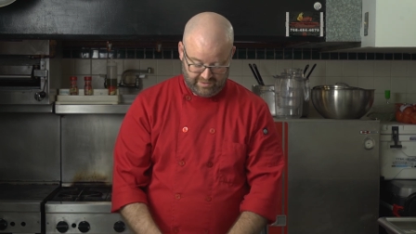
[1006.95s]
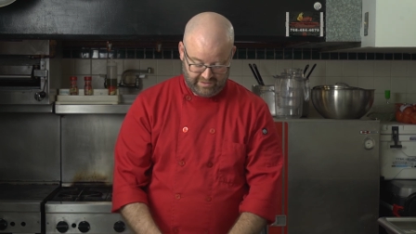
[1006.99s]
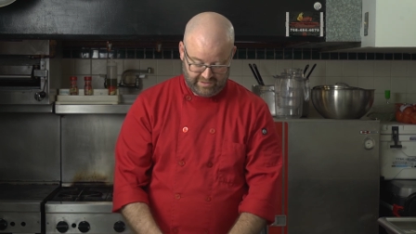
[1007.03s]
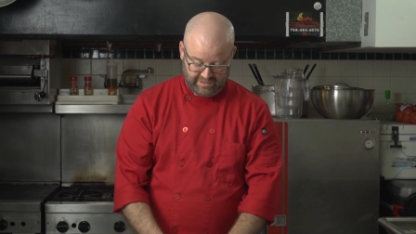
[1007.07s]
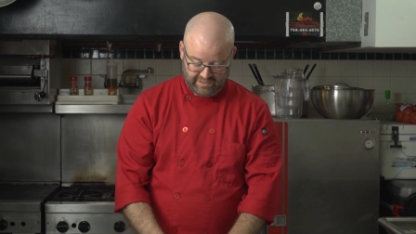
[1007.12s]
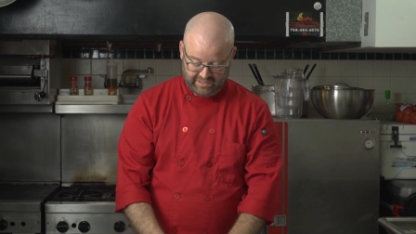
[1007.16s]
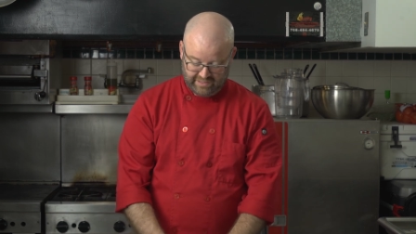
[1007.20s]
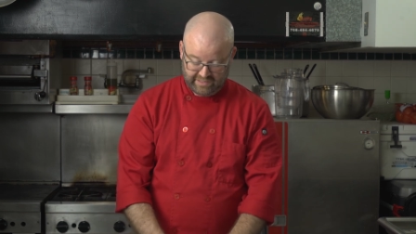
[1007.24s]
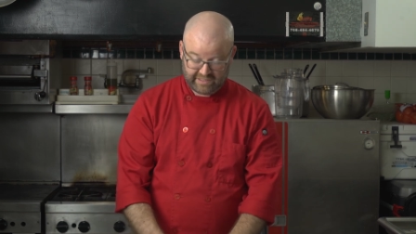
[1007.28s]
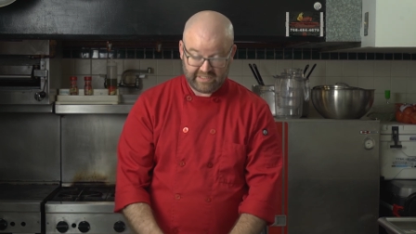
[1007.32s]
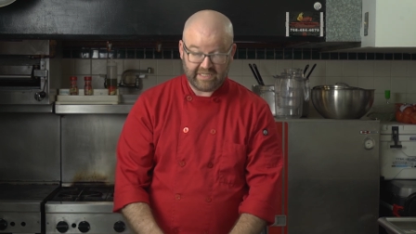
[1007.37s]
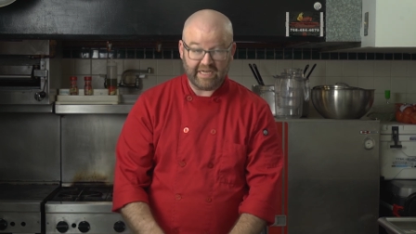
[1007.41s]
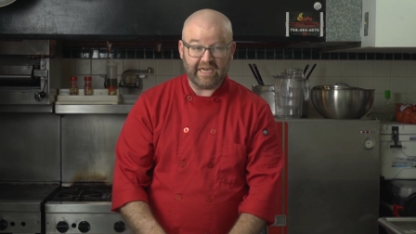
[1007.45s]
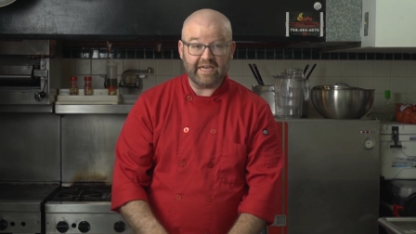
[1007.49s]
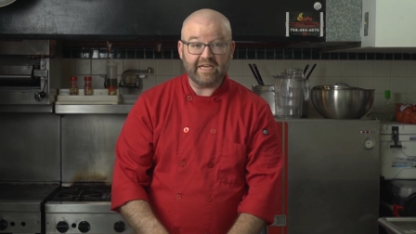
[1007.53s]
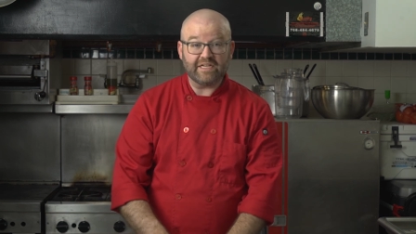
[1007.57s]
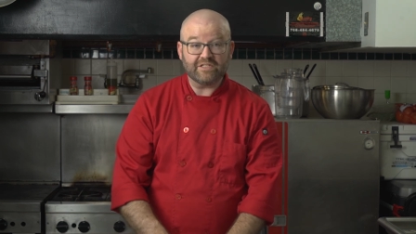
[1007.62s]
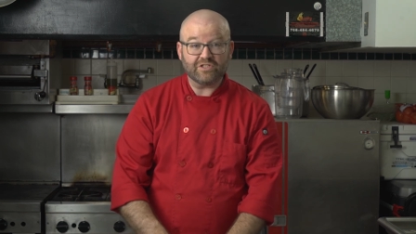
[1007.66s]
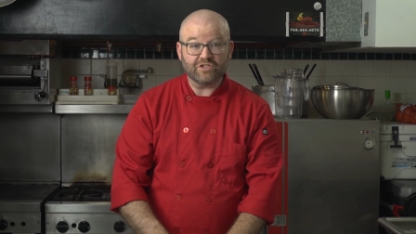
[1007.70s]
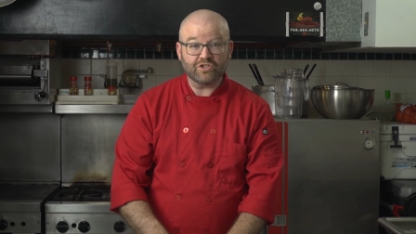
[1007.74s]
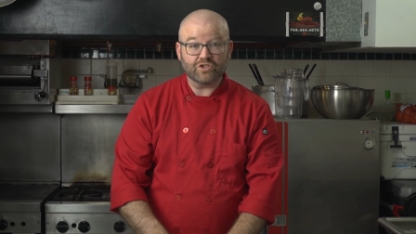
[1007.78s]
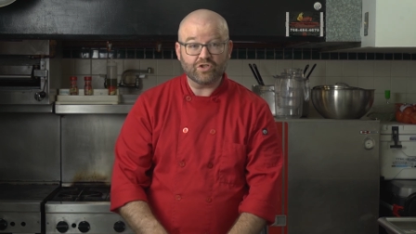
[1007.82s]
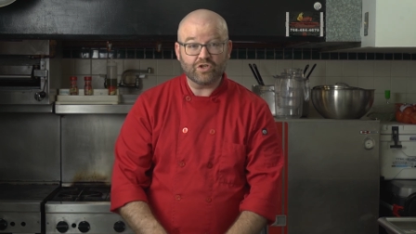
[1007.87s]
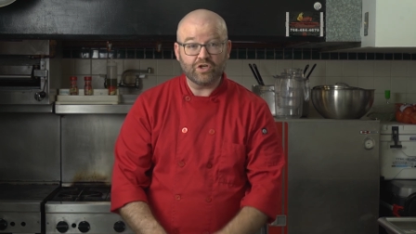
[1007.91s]
till it
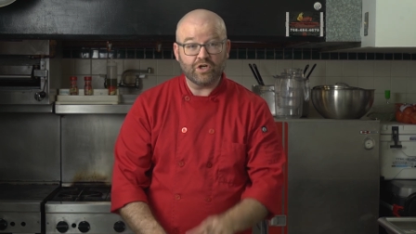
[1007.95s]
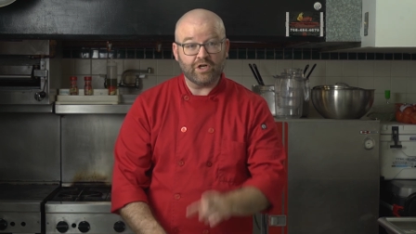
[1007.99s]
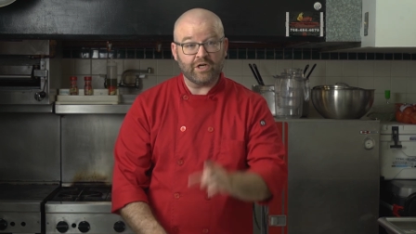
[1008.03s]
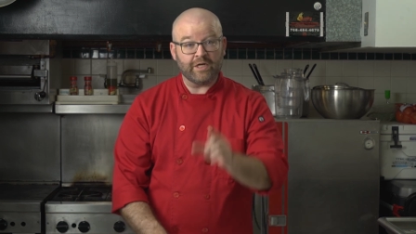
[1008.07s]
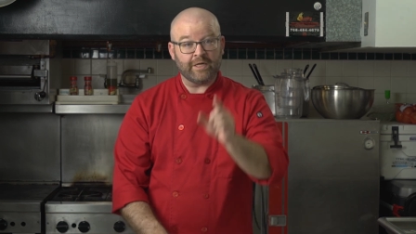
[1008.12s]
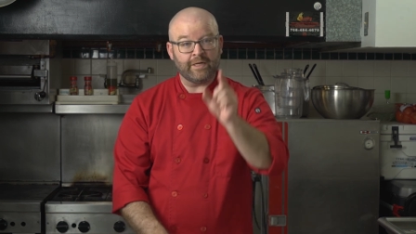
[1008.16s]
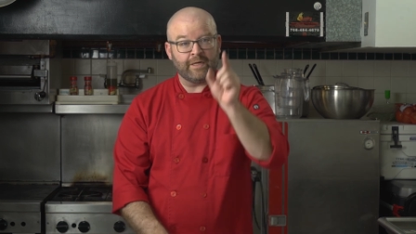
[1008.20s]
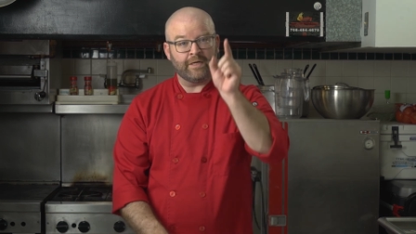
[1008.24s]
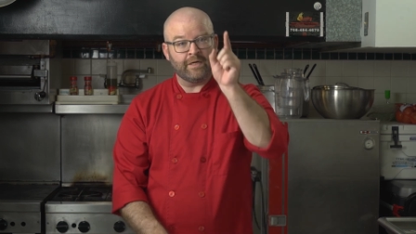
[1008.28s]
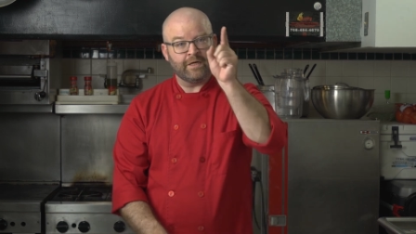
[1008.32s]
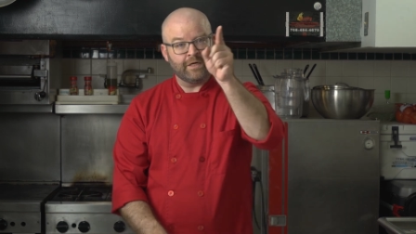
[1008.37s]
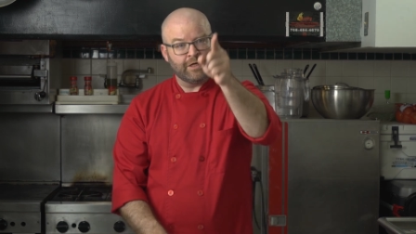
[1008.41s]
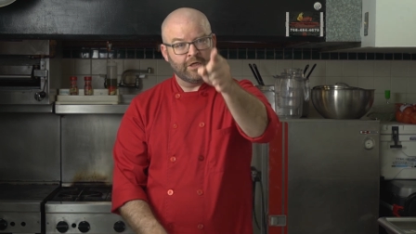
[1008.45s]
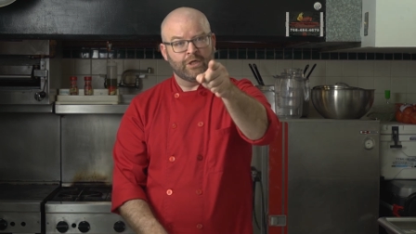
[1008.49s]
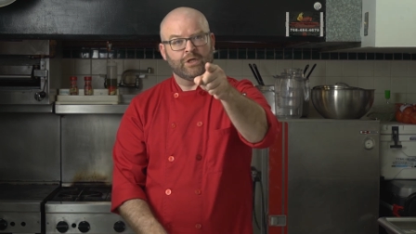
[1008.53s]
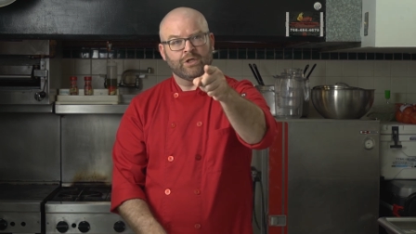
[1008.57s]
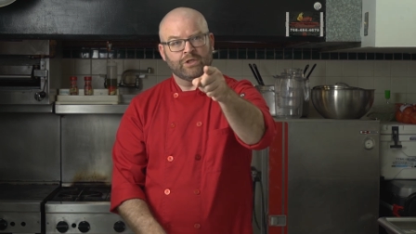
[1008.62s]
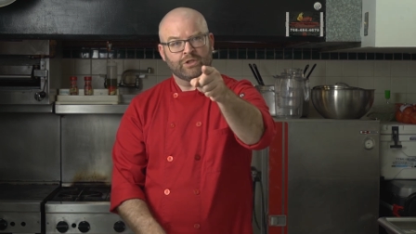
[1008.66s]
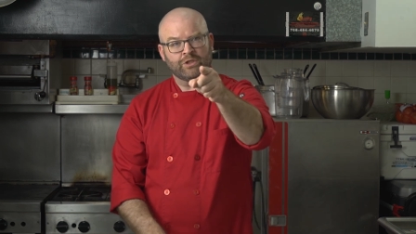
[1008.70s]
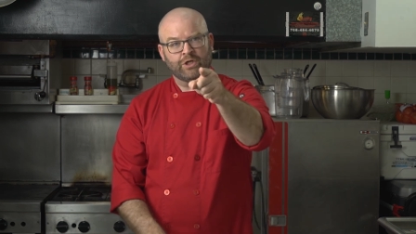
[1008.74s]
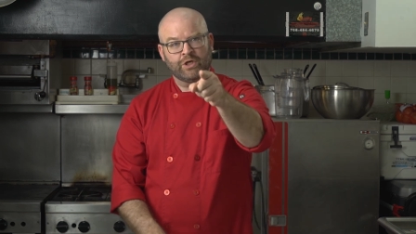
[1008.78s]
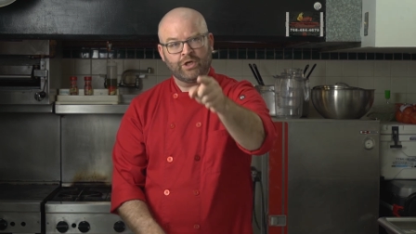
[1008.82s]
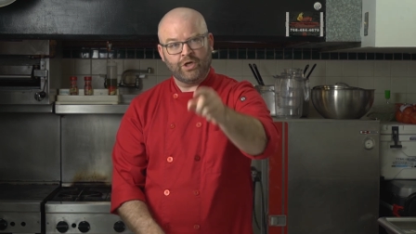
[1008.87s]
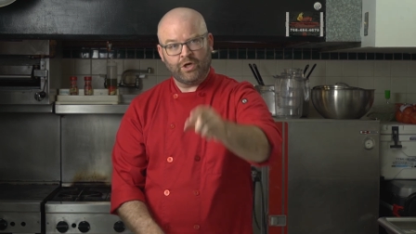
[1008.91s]
tastes good
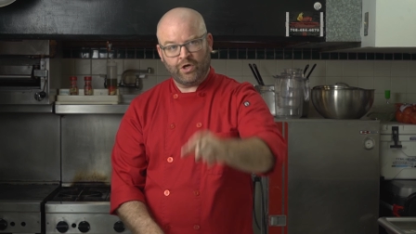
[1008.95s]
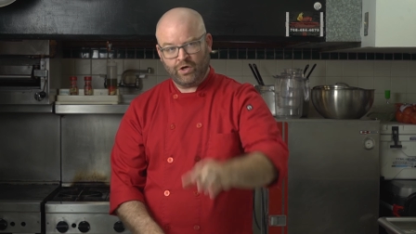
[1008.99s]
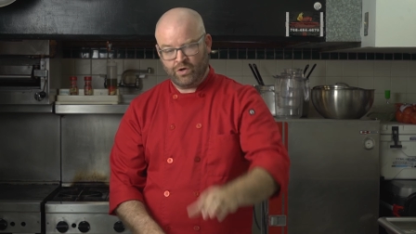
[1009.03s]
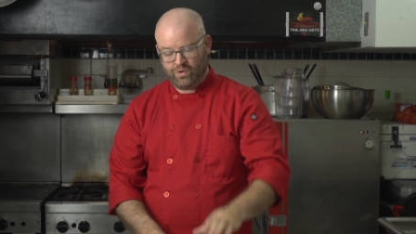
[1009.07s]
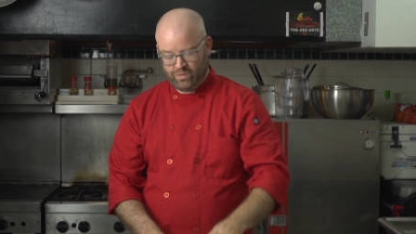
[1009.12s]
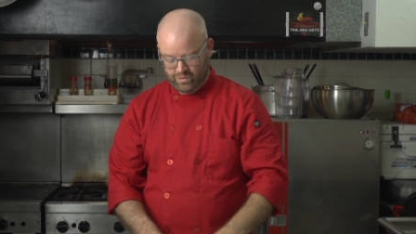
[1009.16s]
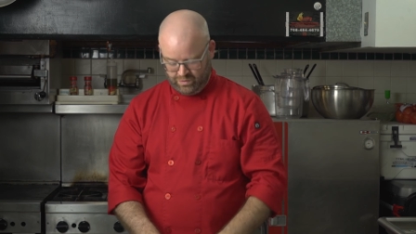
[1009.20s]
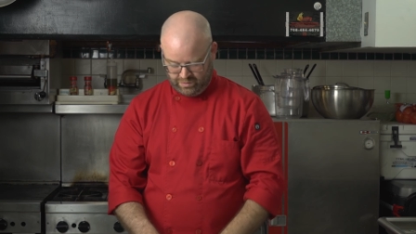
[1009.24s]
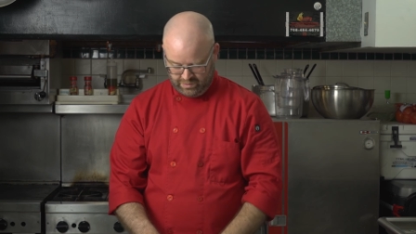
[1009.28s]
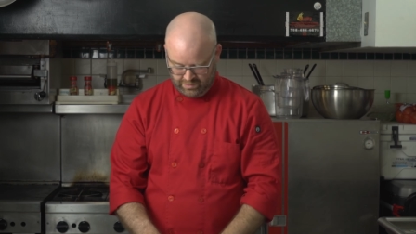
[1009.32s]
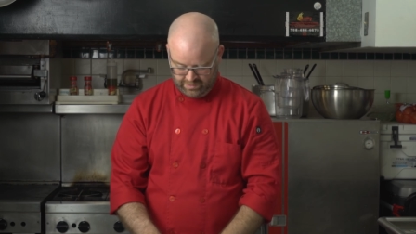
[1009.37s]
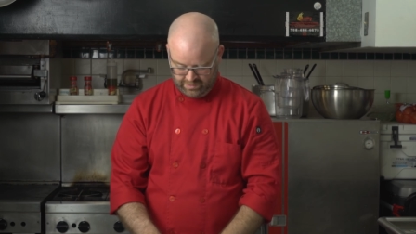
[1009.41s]
to you.